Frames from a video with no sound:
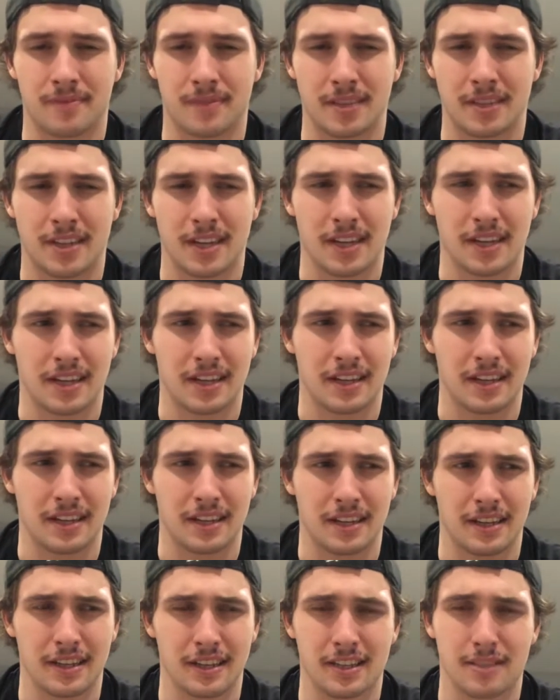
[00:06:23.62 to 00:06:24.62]

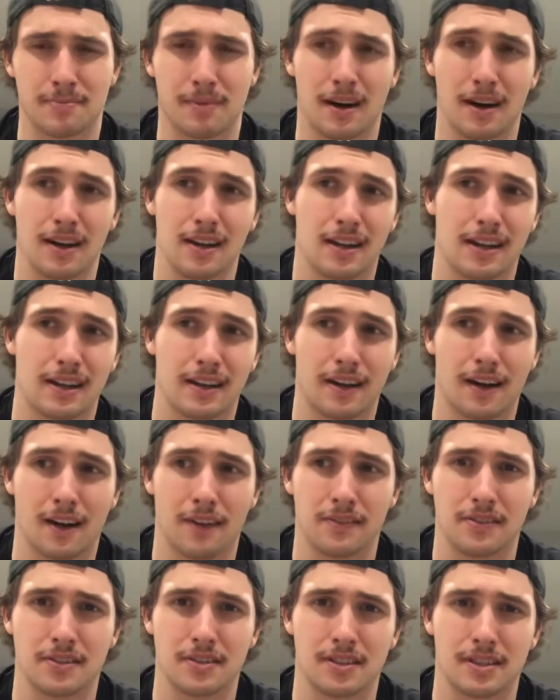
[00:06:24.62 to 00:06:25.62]
taking the spotlight,
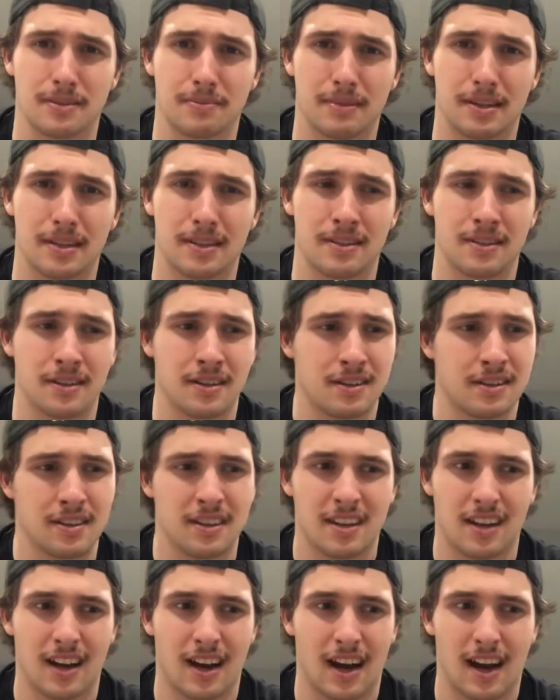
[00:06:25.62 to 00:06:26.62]
obviously. But
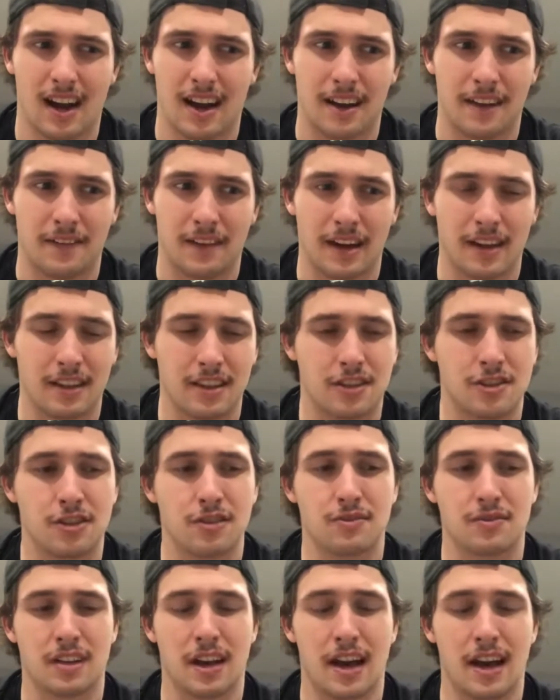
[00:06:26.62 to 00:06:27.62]
if I had to
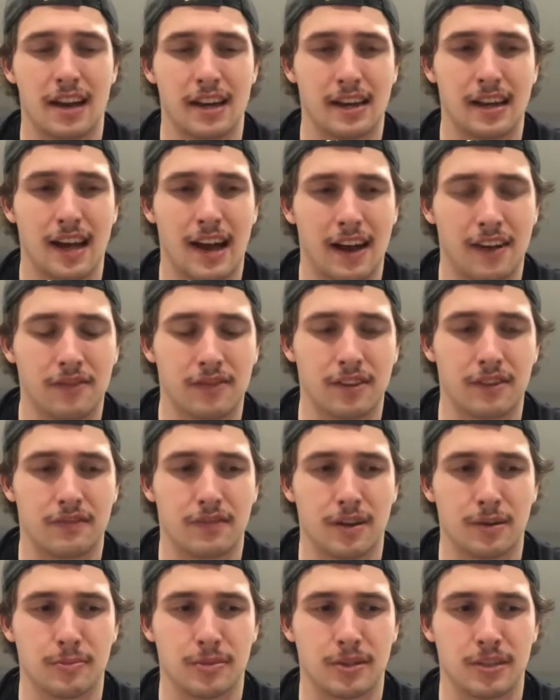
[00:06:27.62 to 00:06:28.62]
choose any athlete
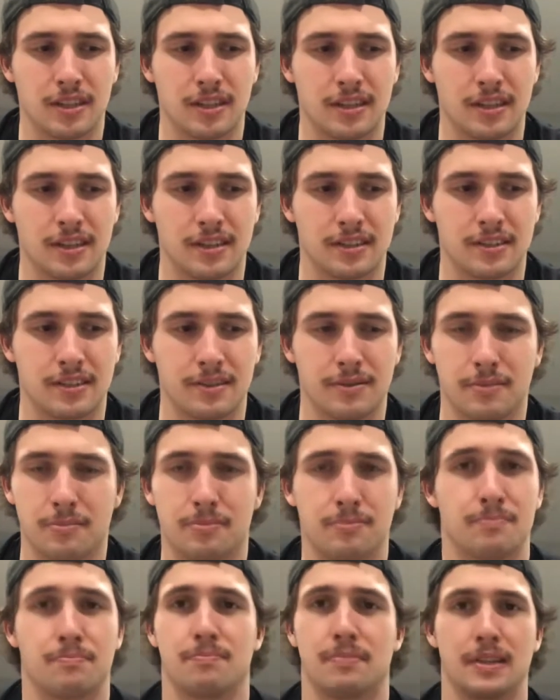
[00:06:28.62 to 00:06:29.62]
from Adidas, it would
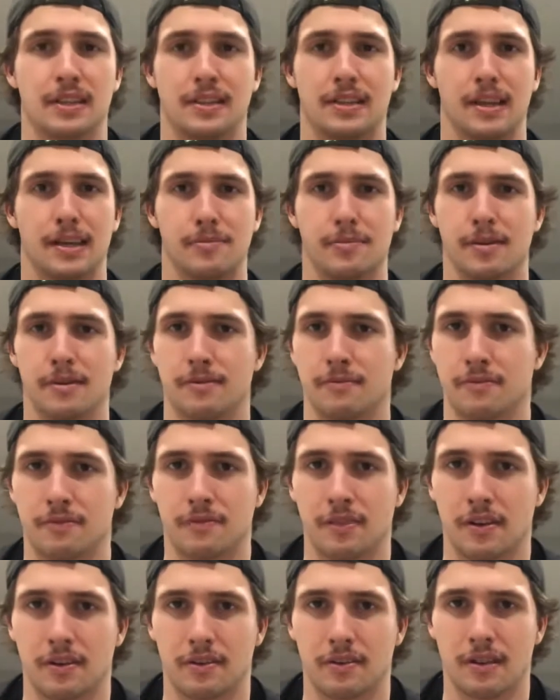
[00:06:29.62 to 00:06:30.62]
be Damien
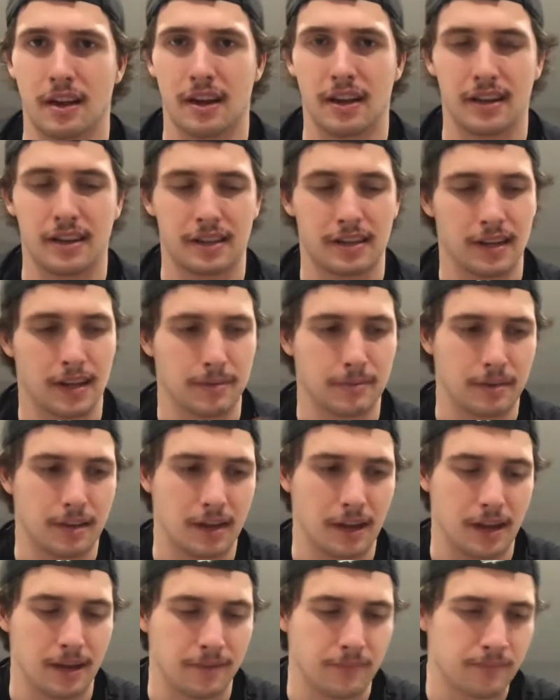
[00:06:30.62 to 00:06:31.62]
without any time of the
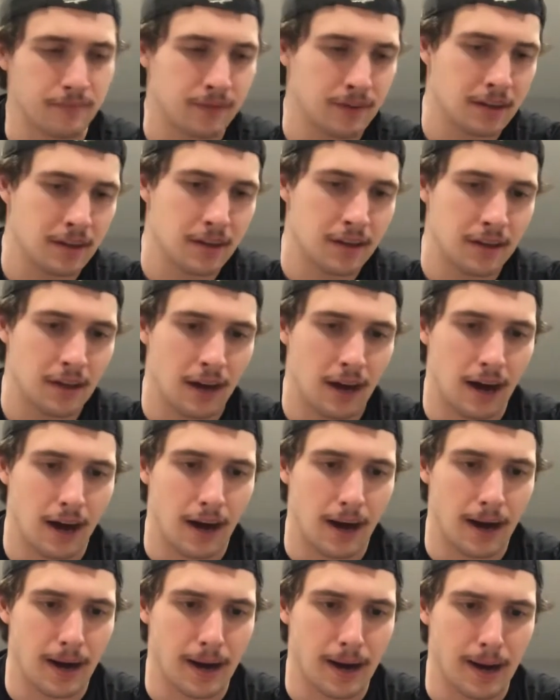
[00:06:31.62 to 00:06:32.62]
day.
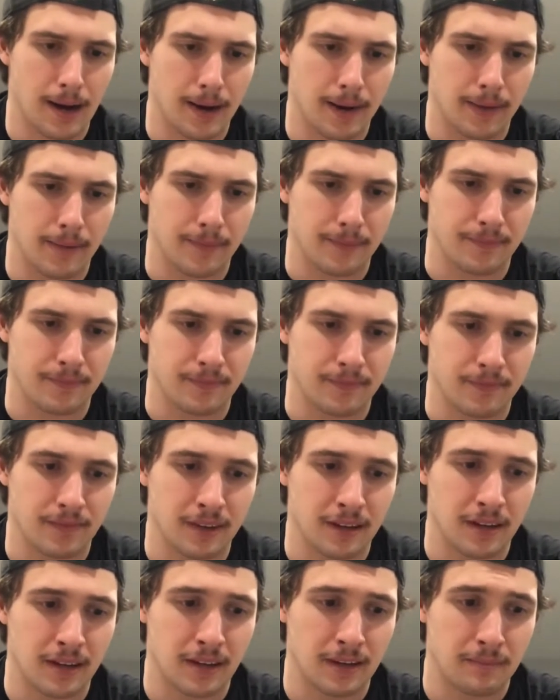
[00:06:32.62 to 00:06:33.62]

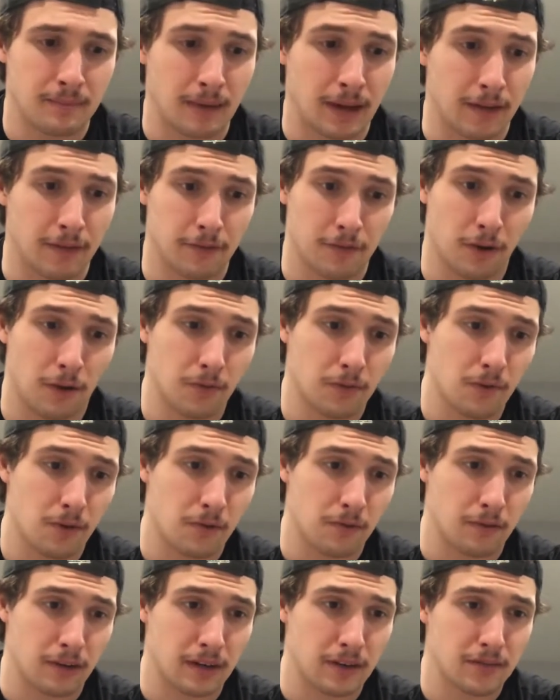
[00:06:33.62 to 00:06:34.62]
My overall
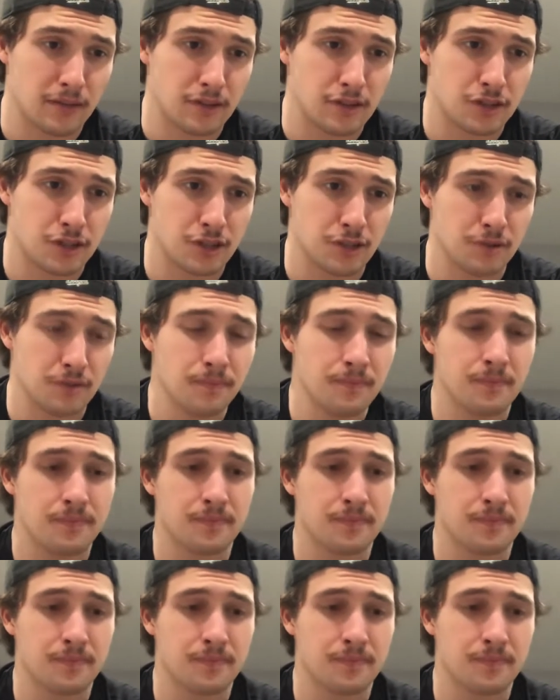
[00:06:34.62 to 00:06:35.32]
rate of the shoe,